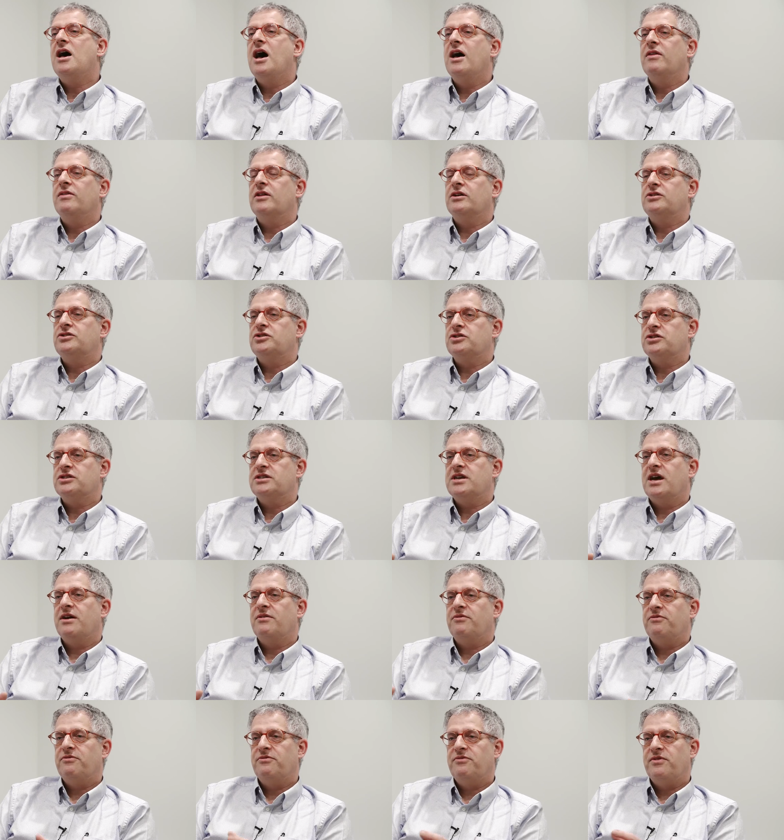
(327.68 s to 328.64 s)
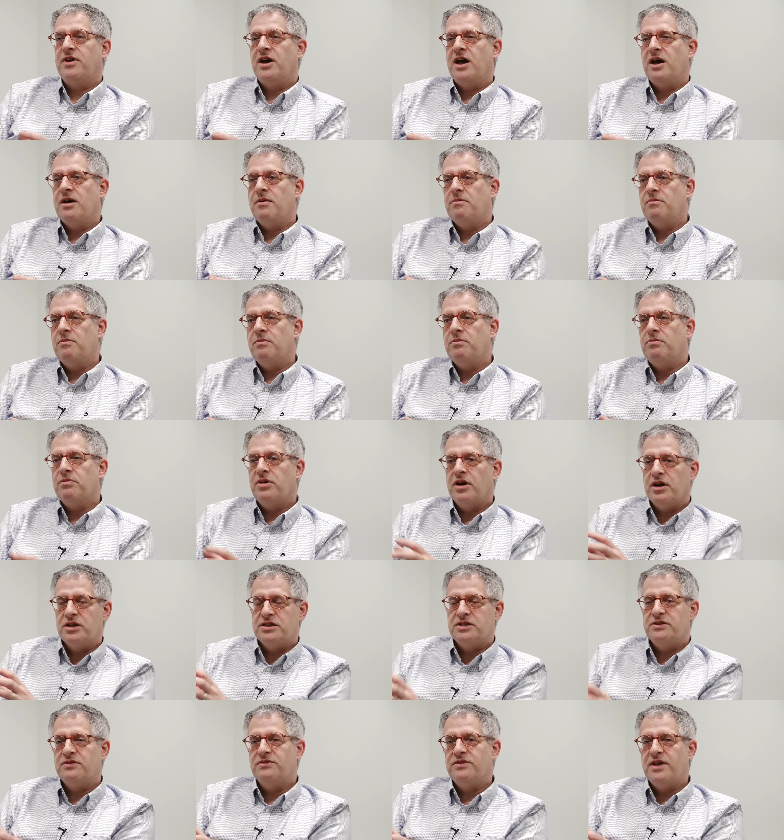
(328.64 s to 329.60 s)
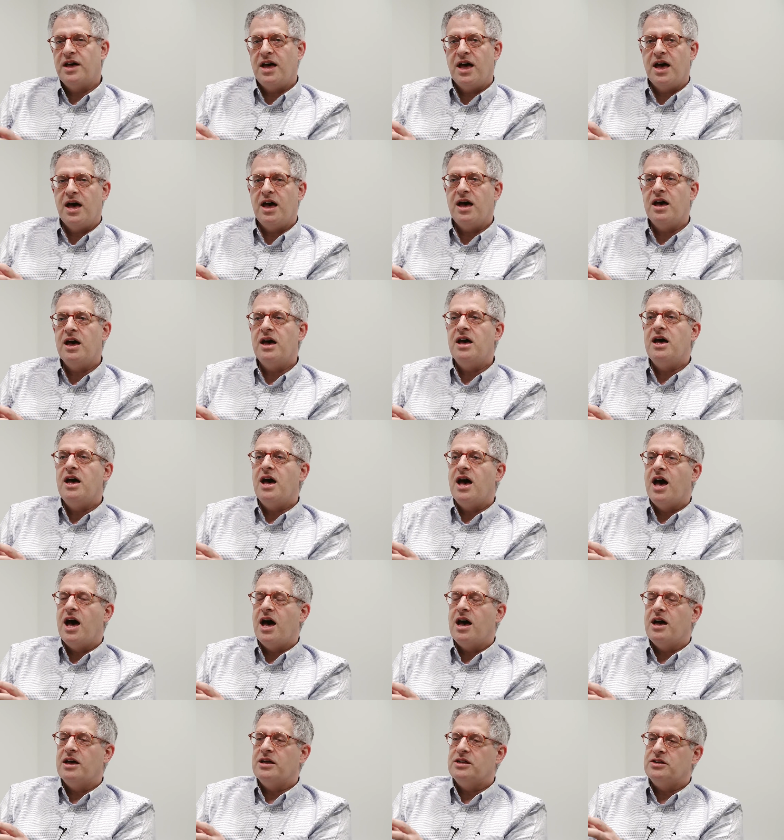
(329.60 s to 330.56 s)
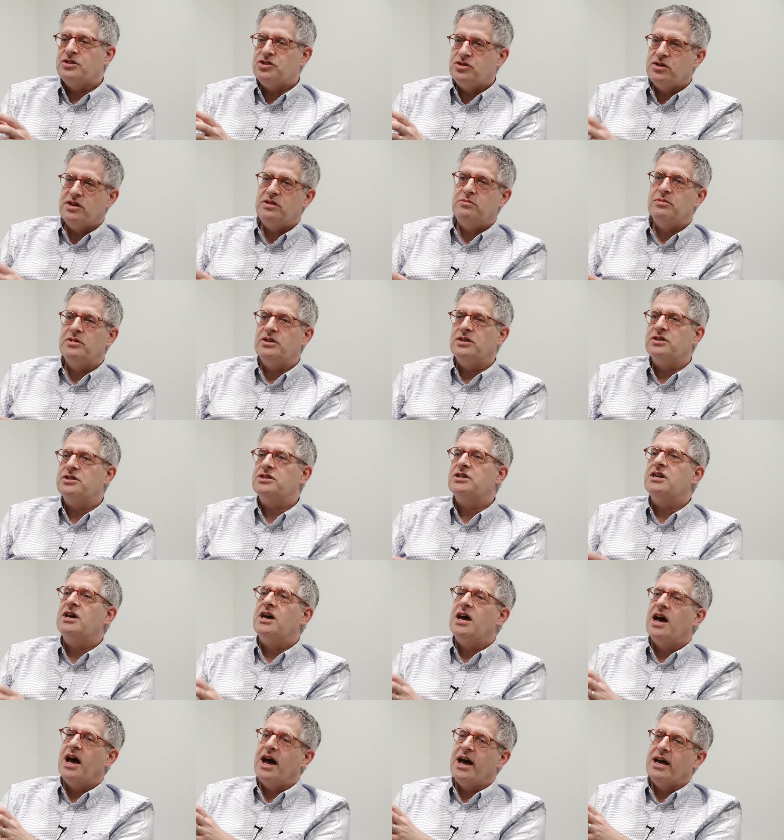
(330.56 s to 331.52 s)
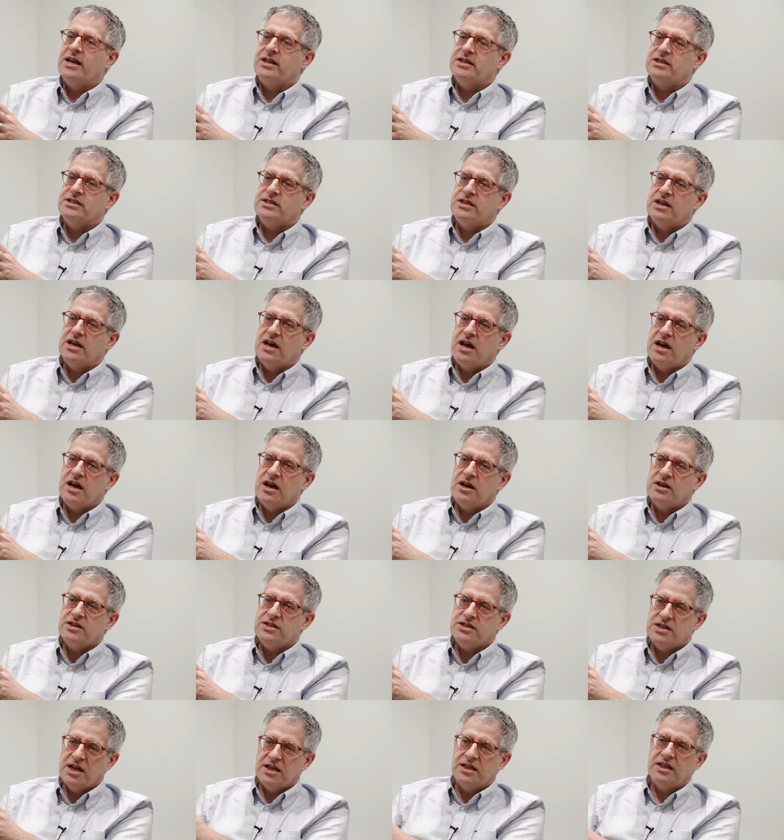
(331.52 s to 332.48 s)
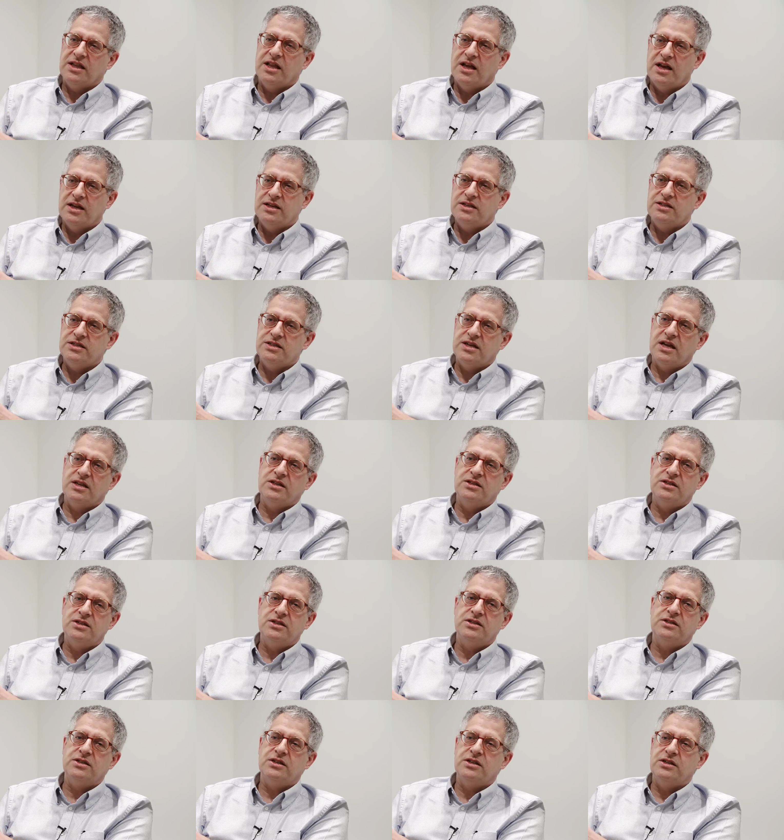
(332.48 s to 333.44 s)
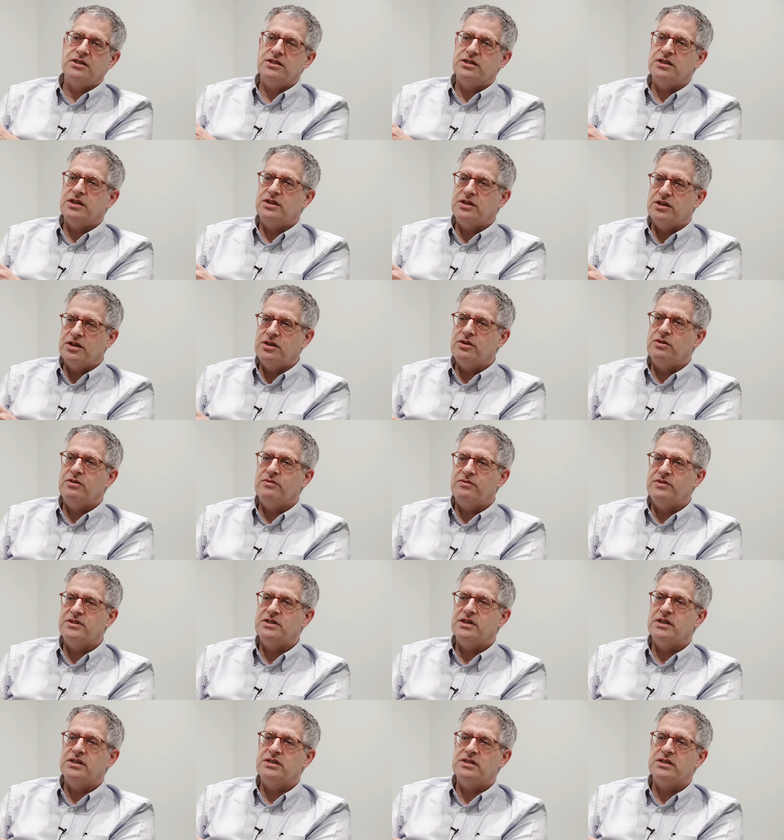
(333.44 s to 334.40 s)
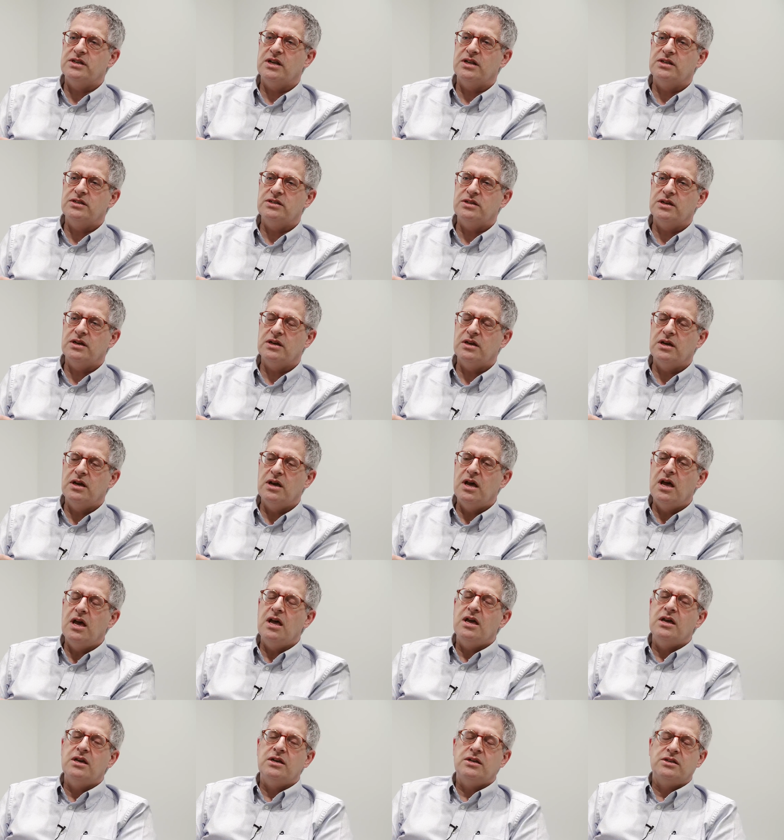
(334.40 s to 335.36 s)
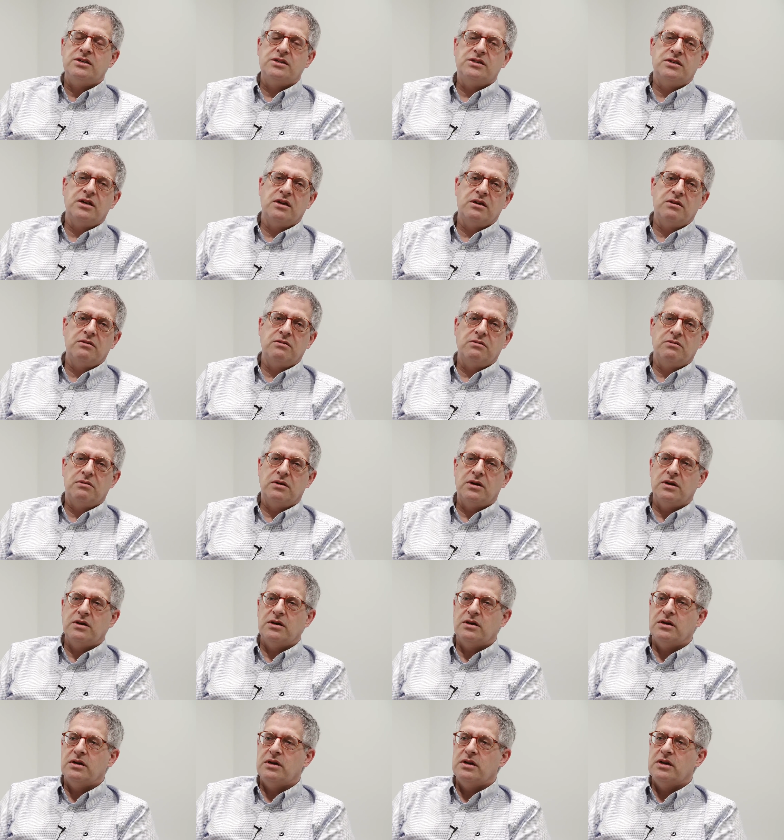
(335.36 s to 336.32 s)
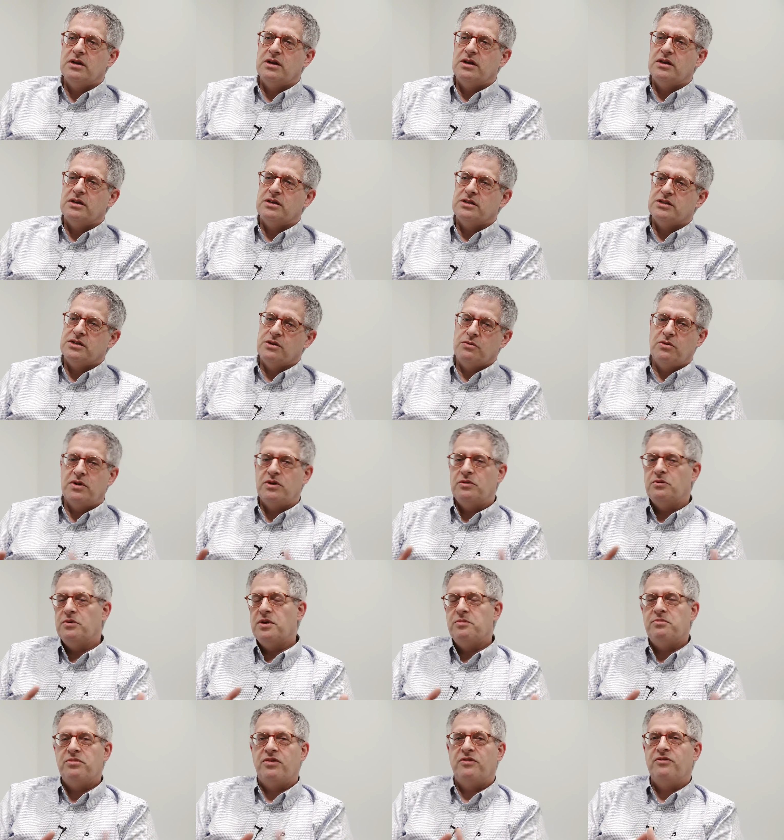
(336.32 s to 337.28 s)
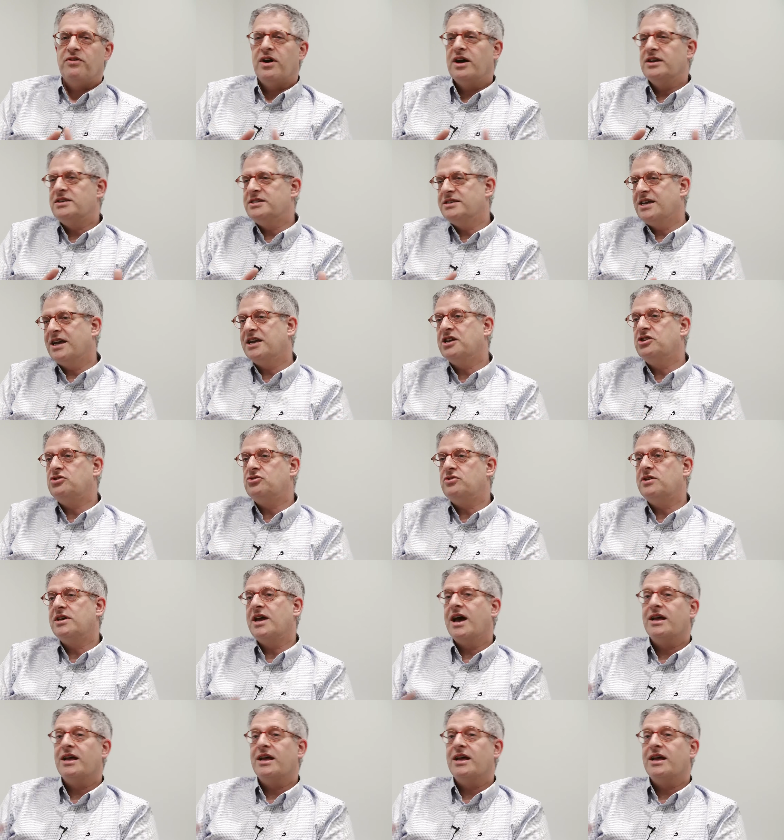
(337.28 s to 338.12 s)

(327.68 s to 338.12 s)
and they'll just have um, part of their uh, treatment at our satellite centres at uh, the Hewitt Fertility Centre. So uh, so we, we provide secondary